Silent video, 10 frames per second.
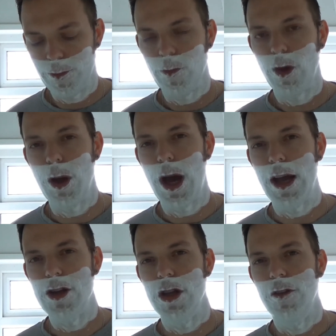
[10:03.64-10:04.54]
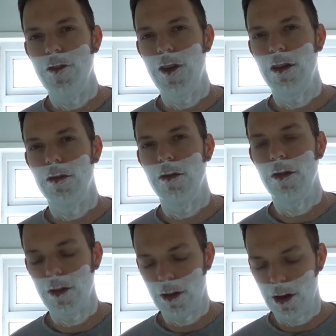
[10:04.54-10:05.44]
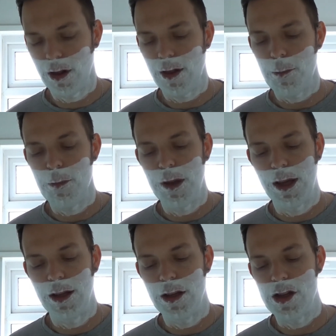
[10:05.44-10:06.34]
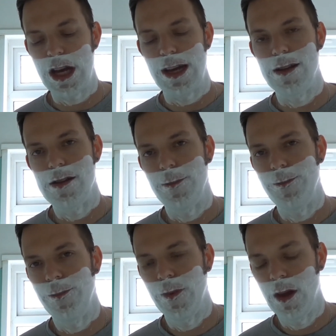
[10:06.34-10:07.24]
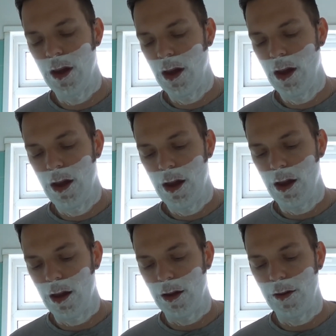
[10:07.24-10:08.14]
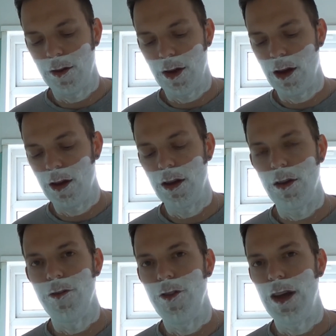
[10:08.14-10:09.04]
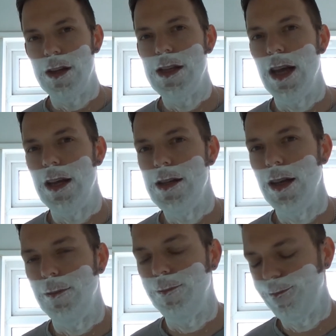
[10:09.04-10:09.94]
where you actually feel the thumping in your chest as the fear sets in.